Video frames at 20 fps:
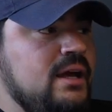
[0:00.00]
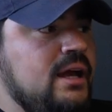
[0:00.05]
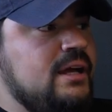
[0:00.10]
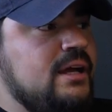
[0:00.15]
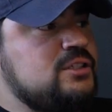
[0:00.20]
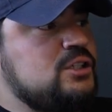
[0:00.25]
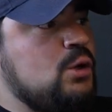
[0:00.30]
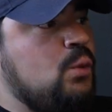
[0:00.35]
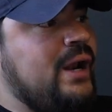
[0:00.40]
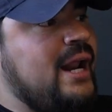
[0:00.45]

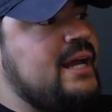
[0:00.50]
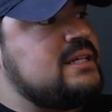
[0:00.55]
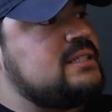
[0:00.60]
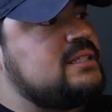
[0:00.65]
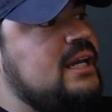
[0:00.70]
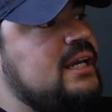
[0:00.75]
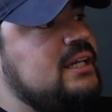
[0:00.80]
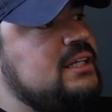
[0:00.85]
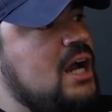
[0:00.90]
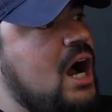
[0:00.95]
And so when I
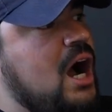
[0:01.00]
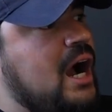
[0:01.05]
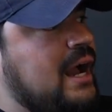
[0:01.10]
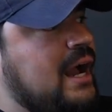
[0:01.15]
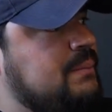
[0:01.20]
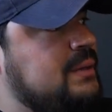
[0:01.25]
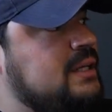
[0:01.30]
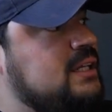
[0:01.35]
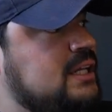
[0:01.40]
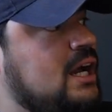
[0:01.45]
say young,
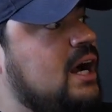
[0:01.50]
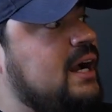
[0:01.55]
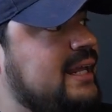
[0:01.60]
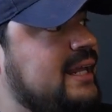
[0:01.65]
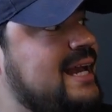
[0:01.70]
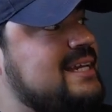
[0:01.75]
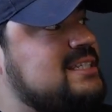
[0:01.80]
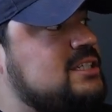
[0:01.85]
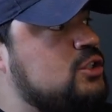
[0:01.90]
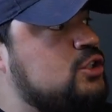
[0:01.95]
I mean young, yes,